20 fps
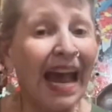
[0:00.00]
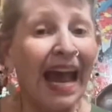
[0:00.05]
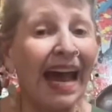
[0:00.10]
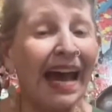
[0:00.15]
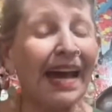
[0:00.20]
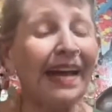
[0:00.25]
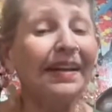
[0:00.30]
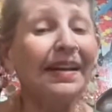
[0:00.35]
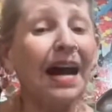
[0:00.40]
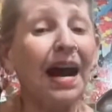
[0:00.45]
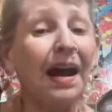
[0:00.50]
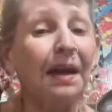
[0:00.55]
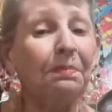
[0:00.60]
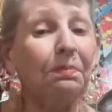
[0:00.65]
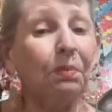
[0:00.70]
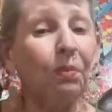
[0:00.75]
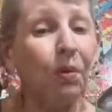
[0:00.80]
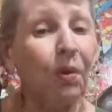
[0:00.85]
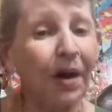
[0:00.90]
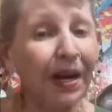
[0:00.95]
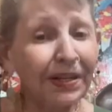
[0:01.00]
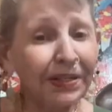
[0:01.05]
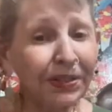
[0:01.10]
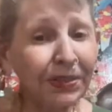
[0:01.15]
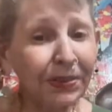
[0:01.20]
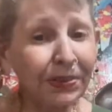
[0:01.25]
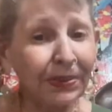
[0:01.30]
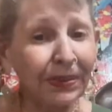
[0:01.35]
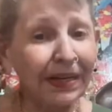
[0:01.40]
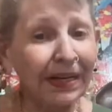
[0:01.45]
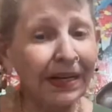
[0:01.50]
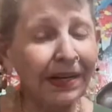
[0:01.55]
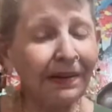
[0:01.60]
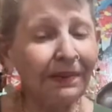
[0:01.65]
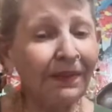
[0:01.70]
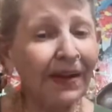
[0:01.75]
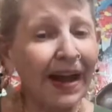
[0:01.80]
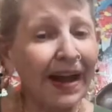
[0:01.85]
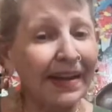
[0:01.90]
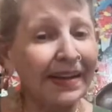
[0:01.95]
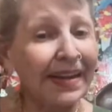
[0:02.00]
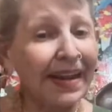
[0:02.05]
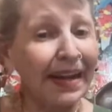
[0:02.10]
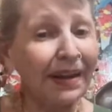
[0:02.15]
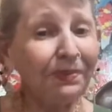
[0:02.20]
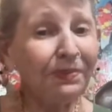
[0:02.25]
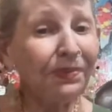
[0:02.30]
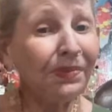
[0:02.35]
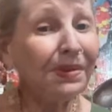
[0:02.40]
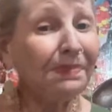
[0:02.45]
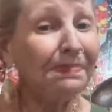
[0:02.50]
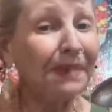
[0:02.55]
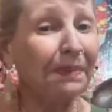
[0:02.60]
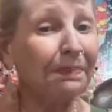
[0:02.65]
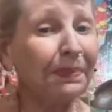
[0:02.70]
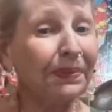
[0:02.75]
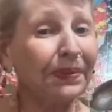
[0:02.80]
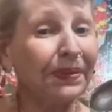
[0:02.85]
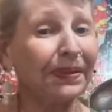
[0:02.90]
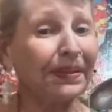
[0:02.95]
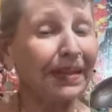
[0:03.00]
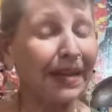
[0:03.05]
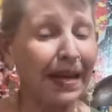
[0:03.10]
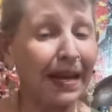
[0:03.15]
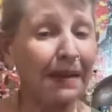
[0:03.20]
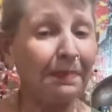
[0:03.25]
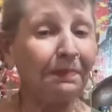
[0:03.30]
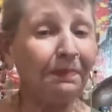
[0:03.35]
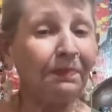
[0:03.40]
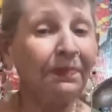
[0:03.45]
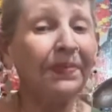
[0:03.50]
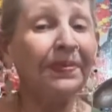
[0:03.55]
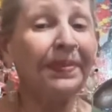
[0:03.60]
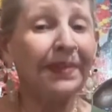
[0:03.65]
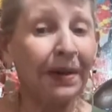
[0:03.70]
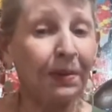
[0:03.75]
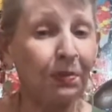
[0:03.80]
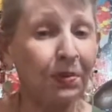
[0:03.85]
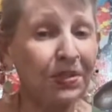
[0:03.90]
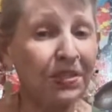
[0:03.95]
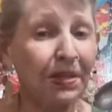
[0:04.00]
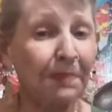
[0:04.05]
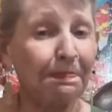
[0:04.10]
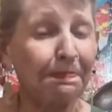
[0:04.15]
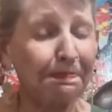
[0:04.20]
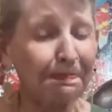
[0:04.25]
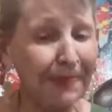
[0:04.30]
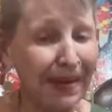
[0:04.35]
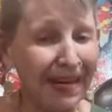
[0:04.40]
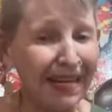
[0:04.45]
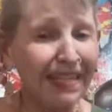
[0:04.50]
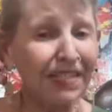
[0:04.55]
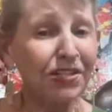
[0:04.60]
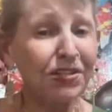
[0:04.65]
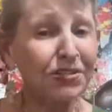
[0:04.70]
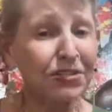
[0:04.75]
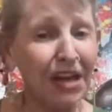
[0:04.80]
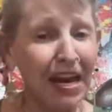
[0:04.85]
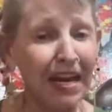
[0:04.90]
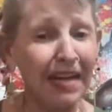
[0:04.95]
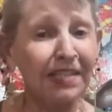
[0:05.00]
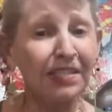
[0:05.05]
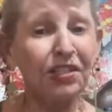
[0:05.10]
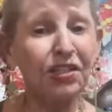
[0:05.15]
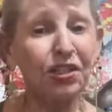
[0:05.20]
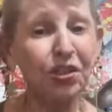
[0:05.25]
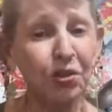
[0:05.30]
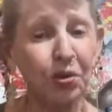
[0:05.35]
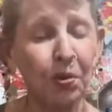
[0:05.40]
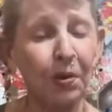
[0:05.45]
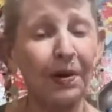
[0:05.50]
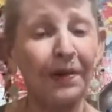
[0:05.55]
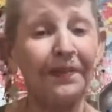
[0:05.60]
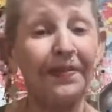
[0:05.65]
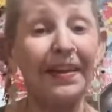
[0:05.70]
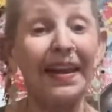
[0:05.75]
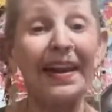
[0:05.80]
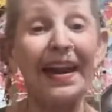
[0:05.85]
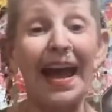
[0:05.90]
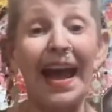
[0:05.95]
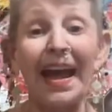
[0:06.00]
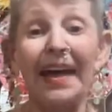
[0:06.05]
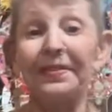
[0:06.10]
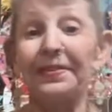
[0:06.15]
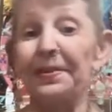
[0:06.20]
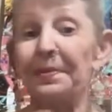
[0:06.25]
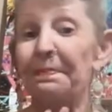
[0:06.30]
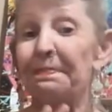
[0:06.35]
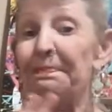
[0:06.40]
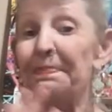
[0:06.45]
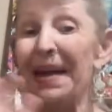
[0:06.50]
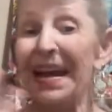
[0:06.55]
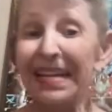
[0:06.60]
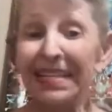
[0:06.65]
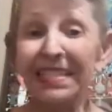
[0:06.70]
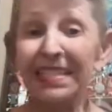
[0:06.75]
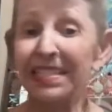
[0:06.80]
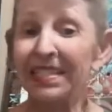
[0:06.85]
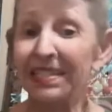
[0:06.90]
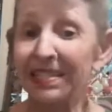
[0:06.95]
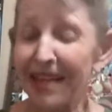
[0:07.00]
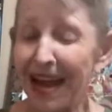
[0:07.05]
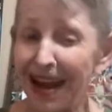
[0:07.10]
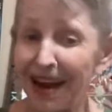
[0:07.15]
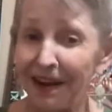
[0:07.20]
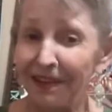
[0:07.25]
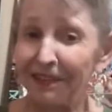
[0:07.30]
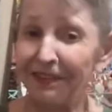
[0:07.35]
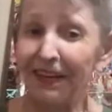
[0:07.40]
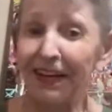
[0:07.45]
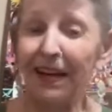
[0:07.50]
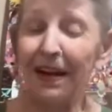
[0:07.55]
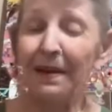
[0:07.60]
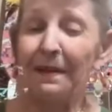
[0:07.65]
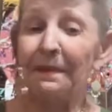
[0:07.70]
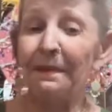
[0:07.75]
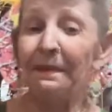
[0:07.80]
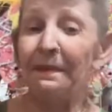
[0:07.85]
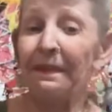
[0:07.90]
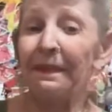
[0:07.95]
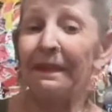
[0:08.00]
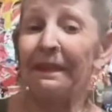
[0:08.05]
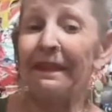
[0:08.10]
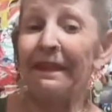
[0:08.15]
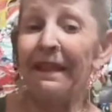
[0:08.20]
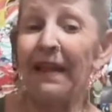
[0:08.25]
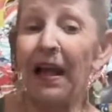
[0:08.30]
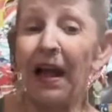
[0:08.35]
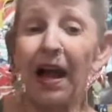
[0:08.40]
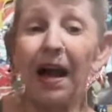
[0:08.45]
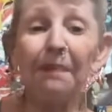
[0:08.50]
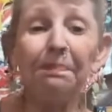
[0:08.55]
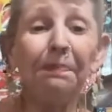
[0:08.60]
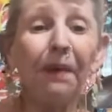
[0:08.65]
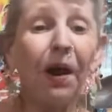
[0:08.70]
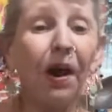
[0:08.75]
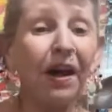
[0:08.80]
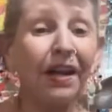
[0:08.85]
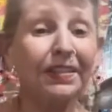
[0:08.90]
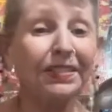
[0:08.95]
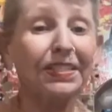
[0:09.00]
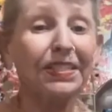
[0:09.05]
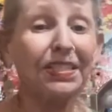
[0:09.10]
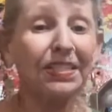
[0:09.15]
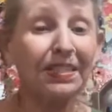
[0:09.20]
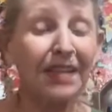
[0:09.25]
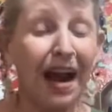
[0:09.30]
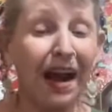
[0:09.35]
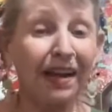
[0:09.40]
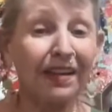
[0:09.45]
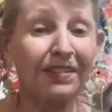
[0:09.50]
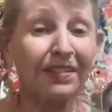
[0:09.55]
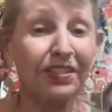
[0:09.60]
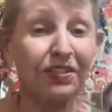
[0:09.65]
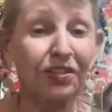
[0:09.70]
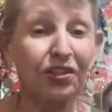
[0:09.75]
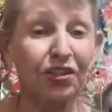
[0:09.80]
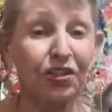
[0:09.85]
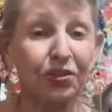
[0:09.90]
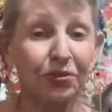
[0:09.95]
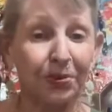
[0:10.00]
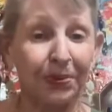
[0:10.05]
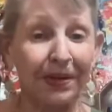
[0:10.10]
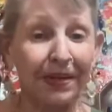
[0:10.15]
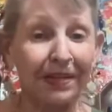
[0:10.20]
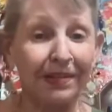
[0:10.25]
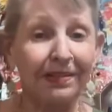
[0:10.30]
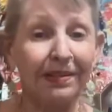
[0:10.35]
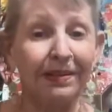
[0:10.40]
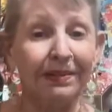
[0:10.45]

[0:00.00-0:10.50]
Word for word: And I'm wondering, I can't remember the name, there was a big jade store that had the best stuff up on Stockton Street.